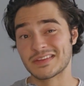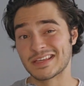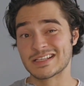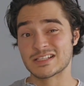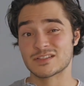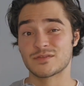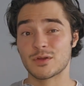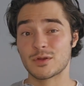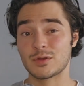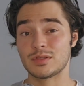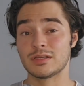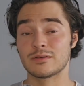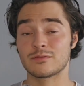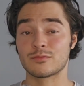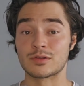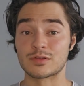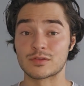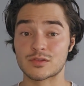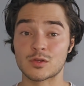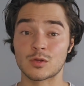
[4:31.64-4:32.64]
Is very
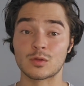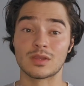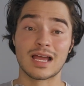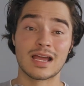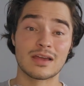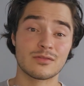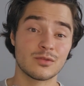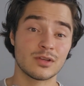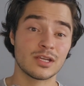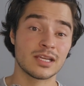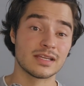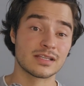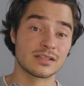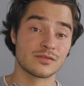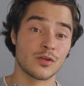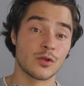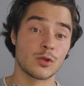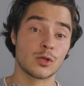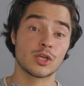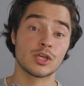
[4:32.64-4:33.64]
different. So lathering it is
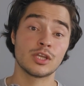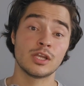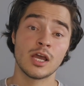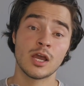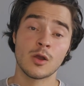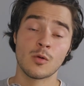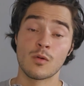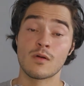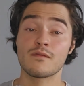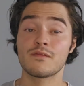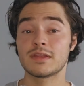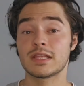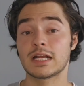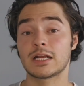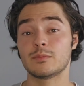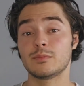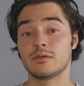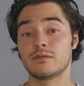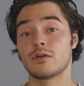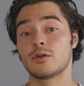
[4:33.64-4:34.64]
very good. One thing that
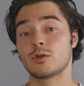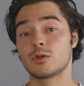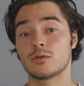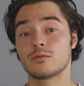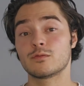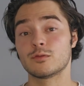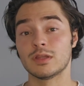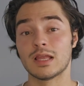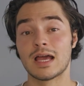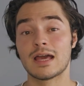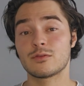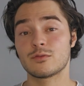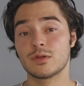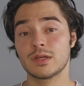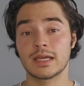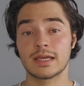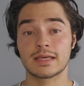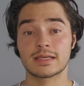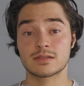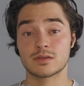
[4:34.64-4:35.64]
could be very good for
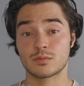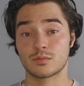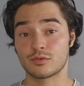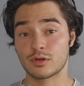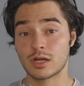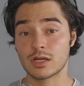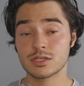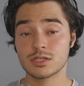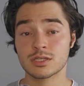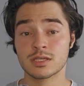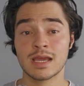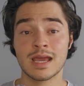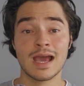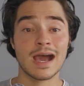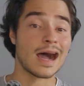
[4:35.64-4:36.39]
lathering is a brush.